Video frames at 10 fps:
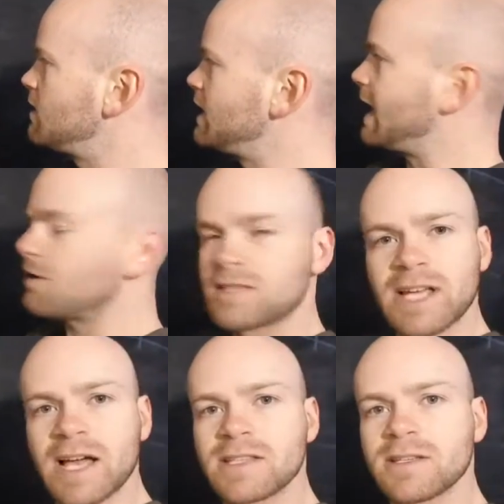The
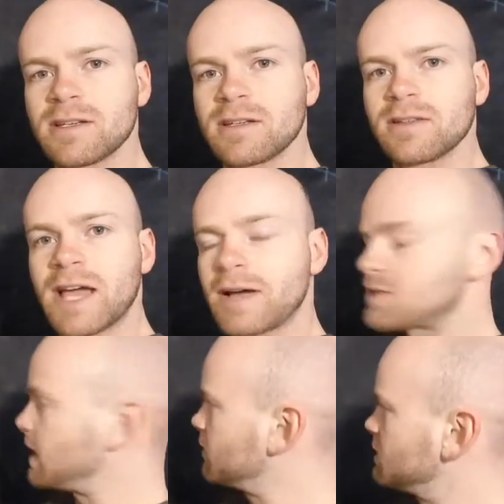outside
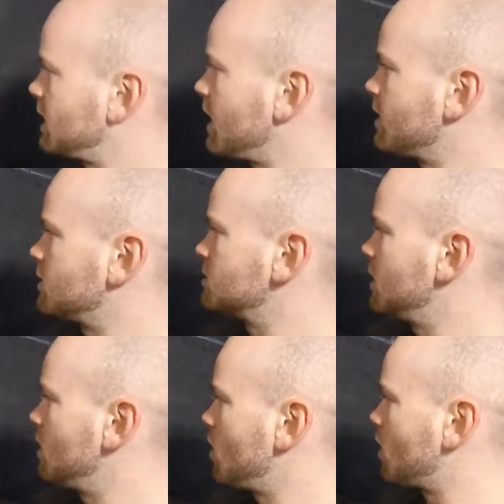of the tires
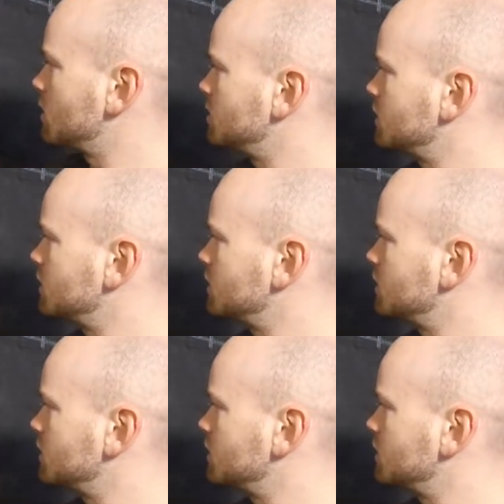aren't